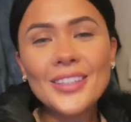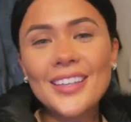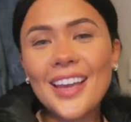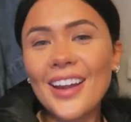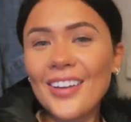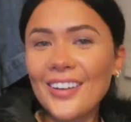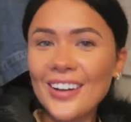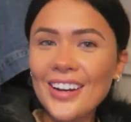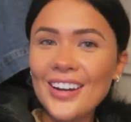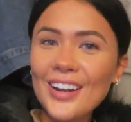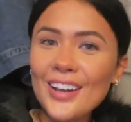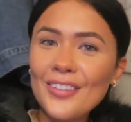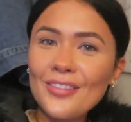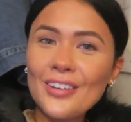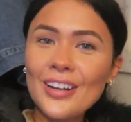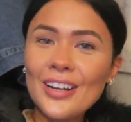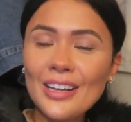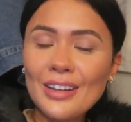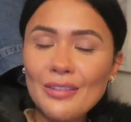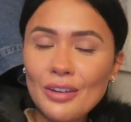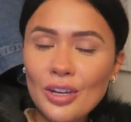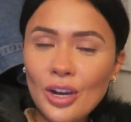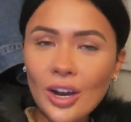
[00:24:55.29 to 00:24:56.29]
So yeah, I'm going to love and
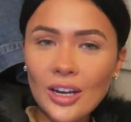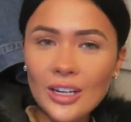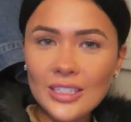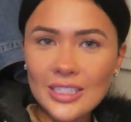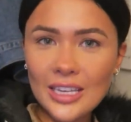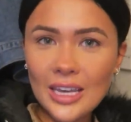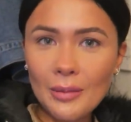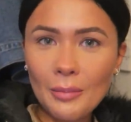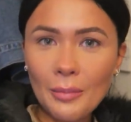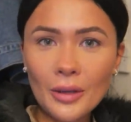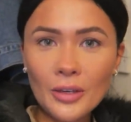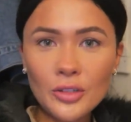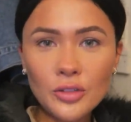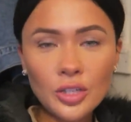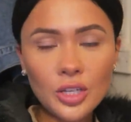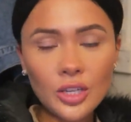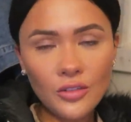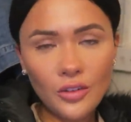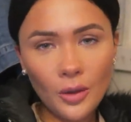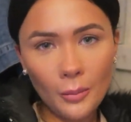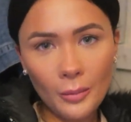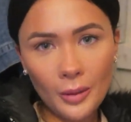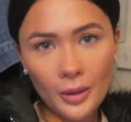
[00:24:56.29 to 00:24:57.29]
leave you guys here. Make sure
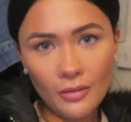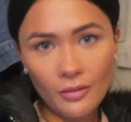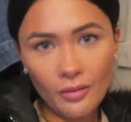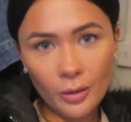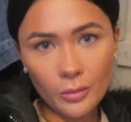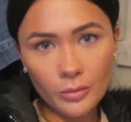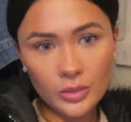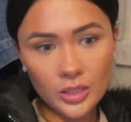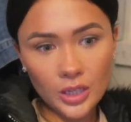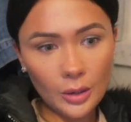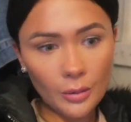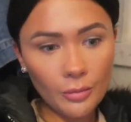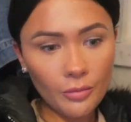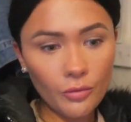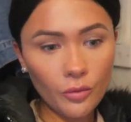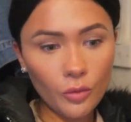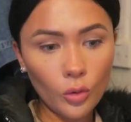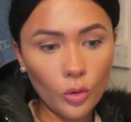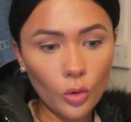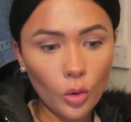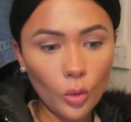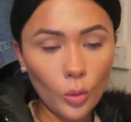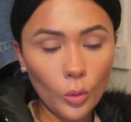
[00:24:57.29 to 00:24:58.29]
you give it a big thumbs up
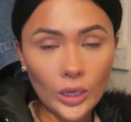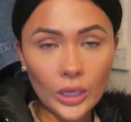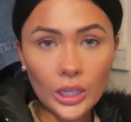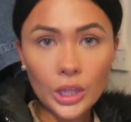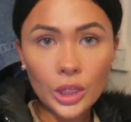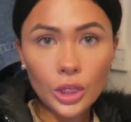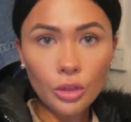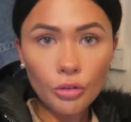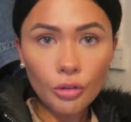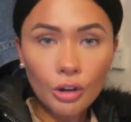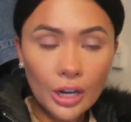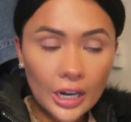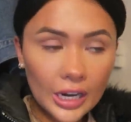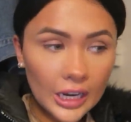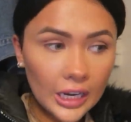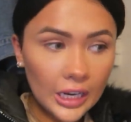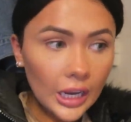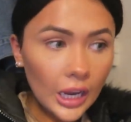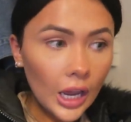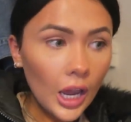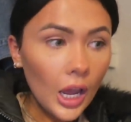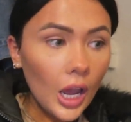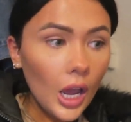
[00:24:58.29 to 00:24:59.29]
for week
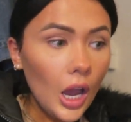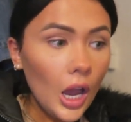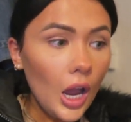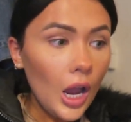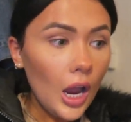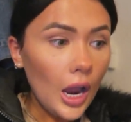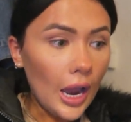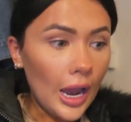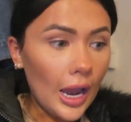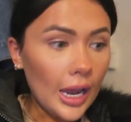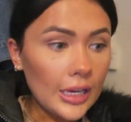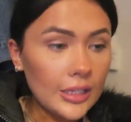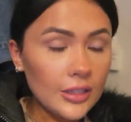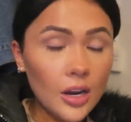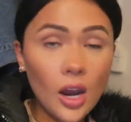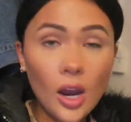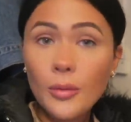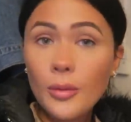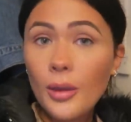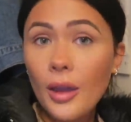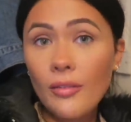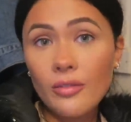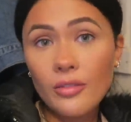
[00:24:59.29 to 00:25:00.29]
3. And I
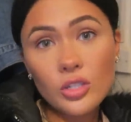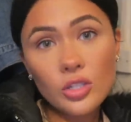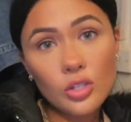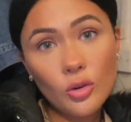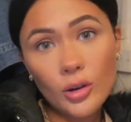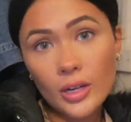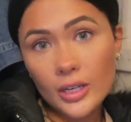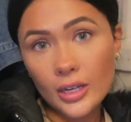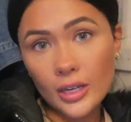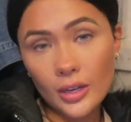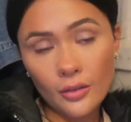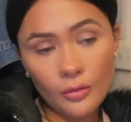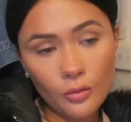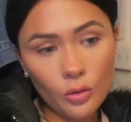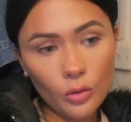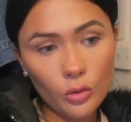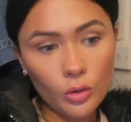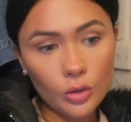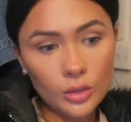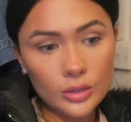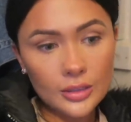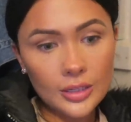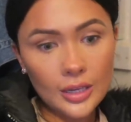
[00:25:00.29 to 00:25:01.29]
hope you have enjoyed it, of
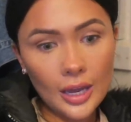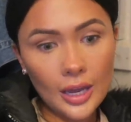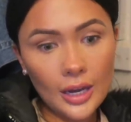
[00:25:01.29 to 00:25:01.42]
course.